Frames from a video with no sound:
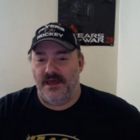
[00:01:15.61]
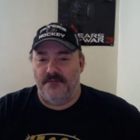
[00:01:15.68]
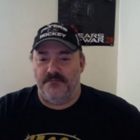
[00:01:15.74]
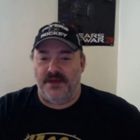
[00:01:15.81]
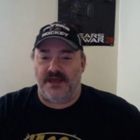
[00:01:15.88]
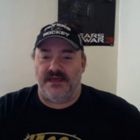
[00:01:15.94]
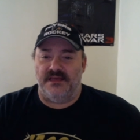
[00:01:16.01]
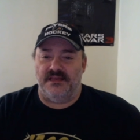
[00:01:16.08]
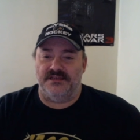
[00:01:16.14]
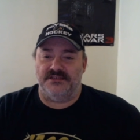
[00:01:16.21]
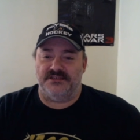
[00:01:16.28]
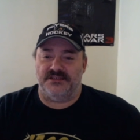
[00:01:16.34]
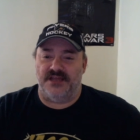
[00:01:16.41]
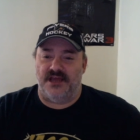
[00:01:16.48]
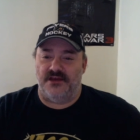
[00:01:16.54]
Becky
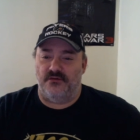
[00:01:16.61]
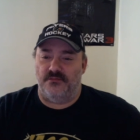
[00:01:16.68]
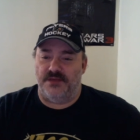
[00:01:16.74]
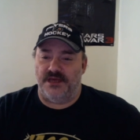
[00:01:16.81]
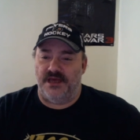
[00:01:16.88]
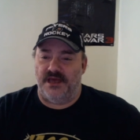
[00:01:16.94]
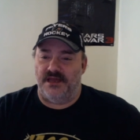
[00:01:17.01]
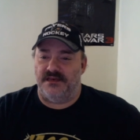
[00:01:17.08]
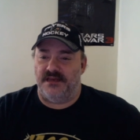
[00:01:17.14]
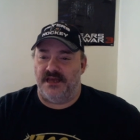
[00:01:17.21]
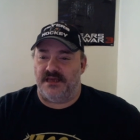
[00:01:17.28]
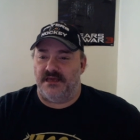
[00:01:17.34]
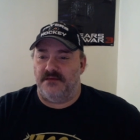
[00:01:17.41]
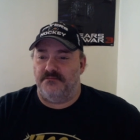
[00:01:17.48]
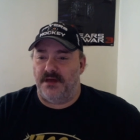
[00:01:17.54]
Lynch, Naomi, and
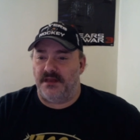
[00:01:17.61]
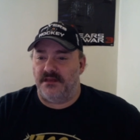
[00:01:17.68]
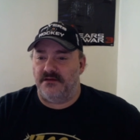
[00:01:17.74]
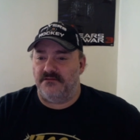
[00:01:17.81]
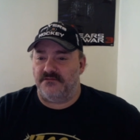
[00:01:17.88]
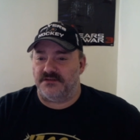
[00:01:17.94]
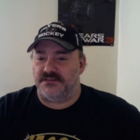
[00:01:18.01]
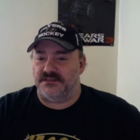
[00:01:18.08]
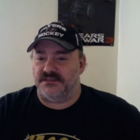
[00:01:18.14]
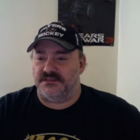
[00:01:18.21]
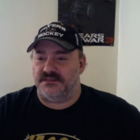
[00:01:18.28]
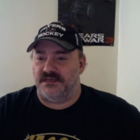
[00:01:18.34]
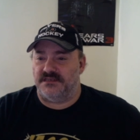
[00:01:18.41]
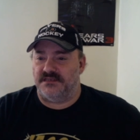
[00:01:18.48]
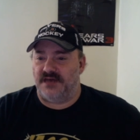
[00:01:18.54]
Nikki Bella versus
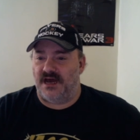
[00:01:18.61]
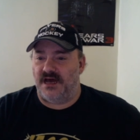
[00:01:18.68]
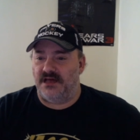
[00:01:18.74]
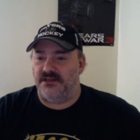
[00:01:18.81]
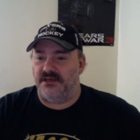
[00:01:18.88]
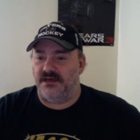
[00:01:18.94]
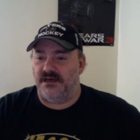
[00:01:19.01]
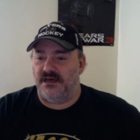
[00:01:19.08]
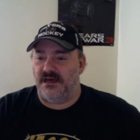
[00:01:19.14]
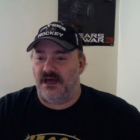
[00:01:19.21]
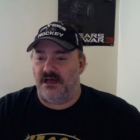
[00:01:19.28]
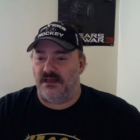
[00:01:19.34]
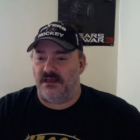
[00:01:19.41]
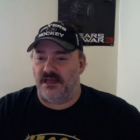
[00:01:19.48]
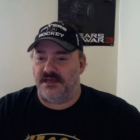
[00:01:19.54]
Natalya,
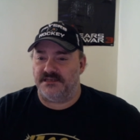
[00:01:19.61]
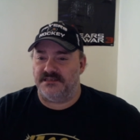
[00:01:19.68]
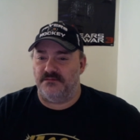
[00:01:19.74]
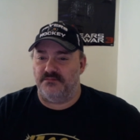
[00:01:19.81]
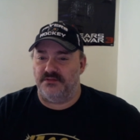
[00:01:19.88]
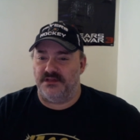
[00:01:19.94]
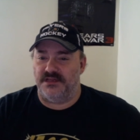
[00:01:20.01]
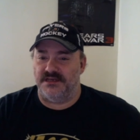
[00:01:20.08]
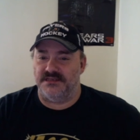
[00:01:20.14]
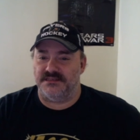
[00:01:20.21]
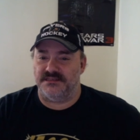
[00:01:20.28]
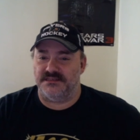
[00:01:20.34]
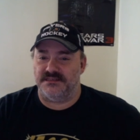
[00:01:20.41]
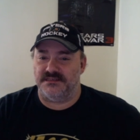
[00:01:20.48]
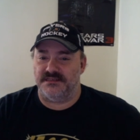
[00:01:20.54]
Alexa
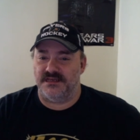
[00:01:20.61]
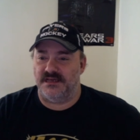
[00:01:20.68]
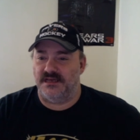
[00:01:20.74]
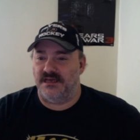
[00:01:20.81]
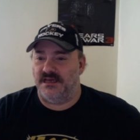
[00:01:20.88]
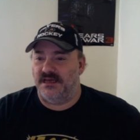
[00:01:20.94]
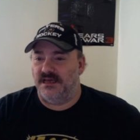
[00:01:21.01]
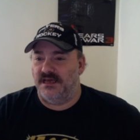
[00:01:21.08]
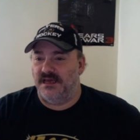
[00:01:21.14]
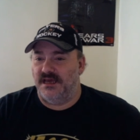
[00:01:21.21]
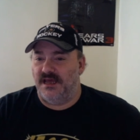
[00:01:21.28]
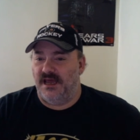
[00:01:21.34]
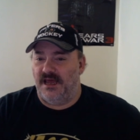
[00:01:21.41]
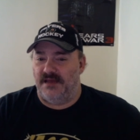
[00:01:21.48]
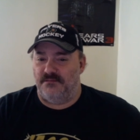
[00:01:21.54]
Bliss,
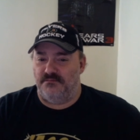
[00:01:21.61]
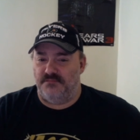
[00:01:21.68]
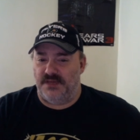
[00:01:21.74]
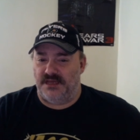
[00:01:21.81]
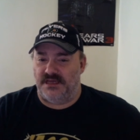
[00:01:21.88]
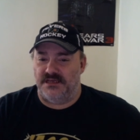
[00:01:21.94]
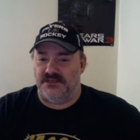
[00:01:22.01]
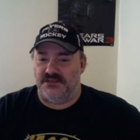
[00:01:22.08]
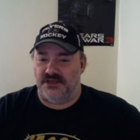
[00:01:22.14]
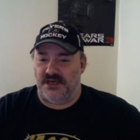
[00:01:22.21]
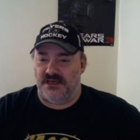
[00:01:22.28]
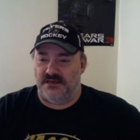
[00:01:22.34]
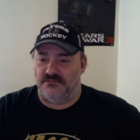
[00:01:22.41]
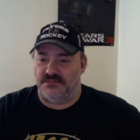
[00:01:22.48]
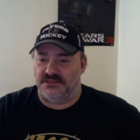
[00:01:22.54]
and Mickie
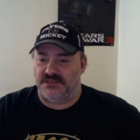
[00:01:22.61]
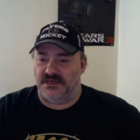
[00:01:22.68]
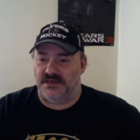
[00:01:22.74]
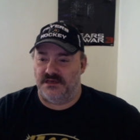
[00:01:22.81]
James.